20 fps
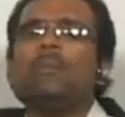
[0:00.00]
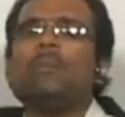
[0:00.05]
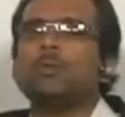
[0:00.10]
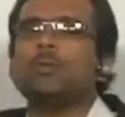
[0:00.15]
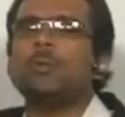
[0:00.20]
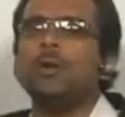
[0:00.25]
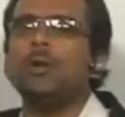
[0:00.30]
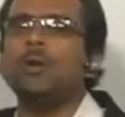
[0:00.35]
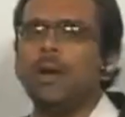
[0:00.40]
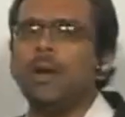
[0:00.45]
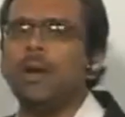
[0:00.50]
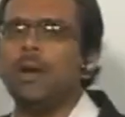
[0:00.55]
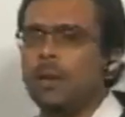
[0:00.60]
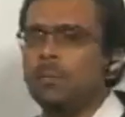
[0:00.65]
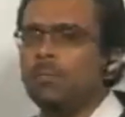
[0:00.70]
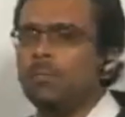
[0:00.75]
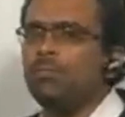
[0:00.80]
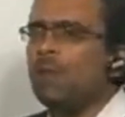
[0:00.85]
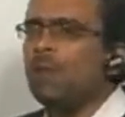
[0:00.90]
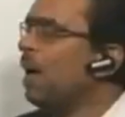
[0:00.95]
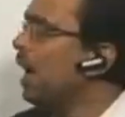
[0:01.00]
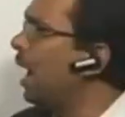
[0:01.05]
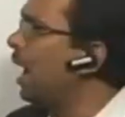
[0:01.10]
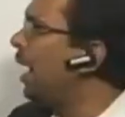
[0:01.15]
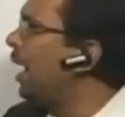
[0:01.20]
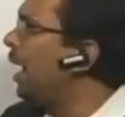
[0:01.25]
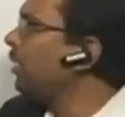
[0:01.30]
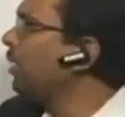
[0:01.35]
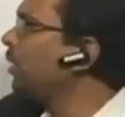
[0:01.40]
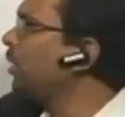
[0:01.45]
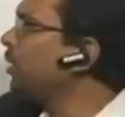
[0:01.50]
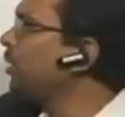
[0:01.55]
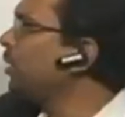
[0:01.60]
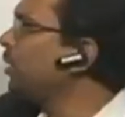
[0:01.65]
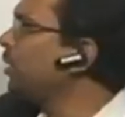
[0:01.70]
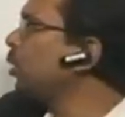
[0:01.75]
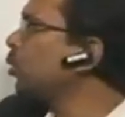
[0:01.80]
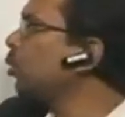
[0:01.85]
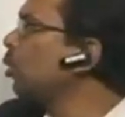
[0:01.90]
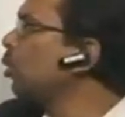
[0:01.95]
parameters which will vary.
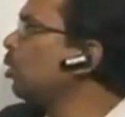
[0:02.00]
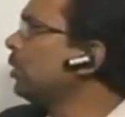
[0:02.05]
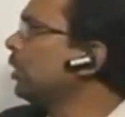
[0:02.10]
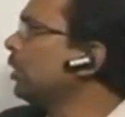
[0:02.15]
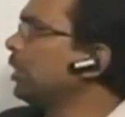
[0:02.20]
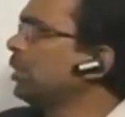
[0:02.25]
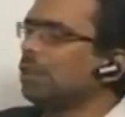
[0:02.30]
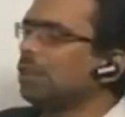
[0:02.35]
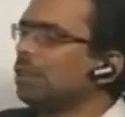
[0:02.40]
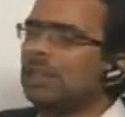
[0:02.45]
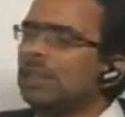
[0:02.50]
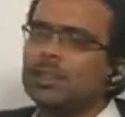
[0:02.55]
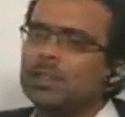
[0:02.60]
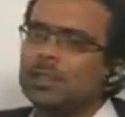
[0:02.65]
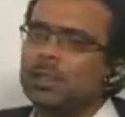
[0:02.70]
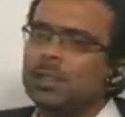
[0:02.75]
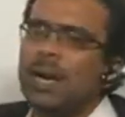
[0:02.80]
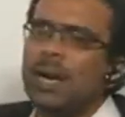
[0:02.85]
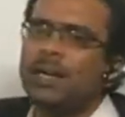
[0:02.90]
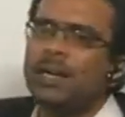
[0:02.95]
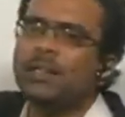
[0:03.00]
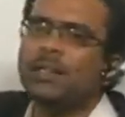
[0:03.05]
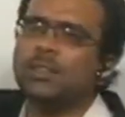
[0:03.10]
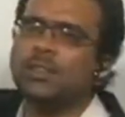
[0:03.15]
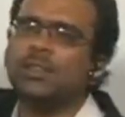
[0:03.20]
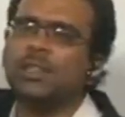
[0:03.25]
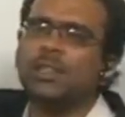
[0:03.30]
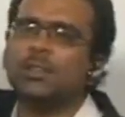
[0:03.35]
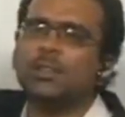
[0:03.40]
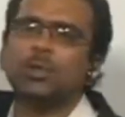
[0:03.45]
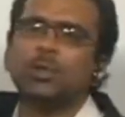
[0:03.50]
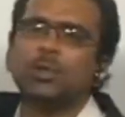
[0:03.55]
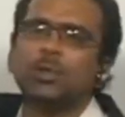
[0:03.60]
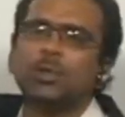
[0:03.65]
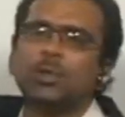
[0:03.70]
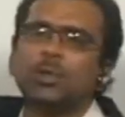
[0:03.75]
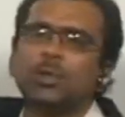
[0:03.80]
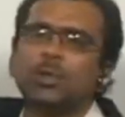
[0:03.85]
And this is the source resistance and this